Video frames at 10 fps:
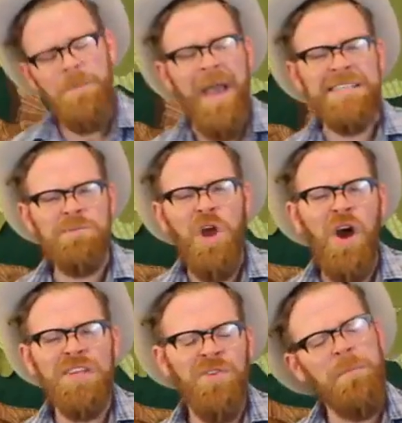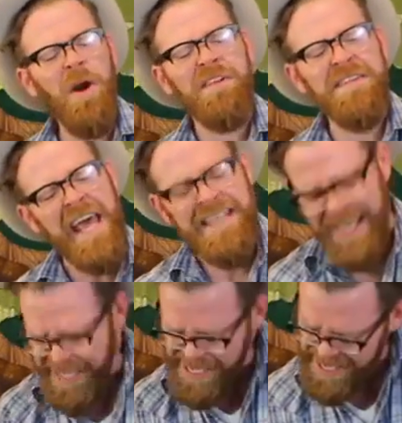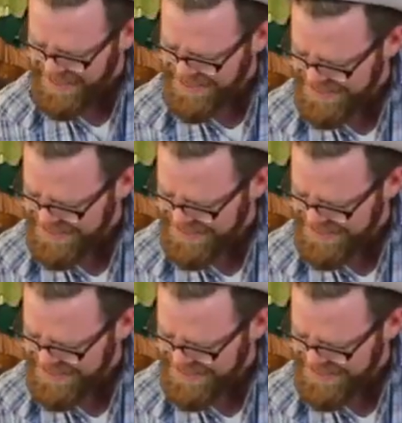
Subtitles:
Make some noise for the birthday kids!